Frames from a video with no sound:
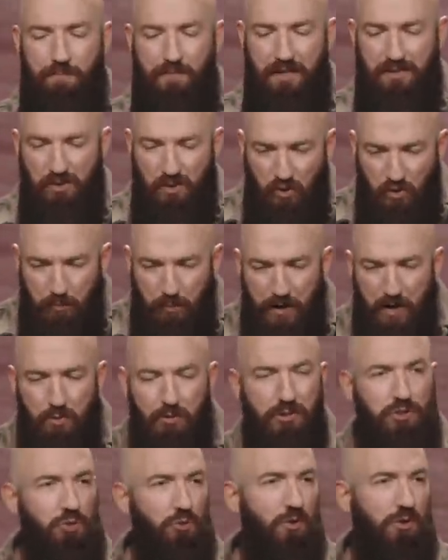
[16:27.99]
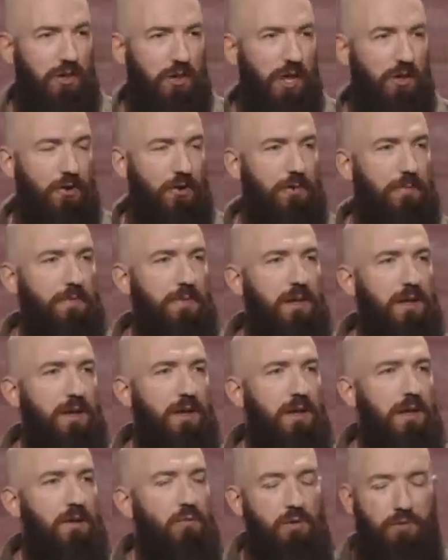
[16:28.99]
spiritual clutter,
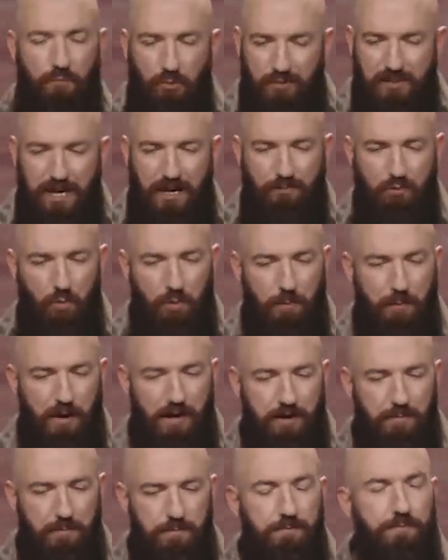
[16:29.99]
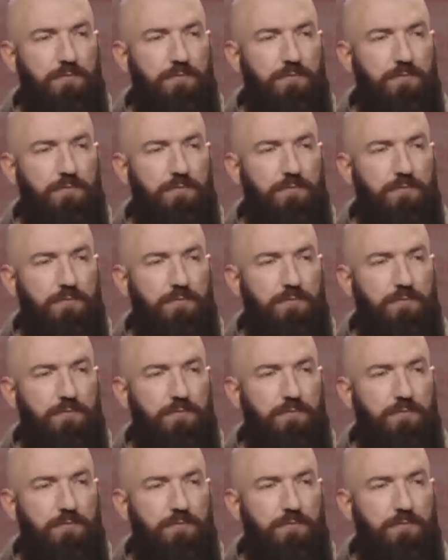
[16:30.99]
we first have to repent.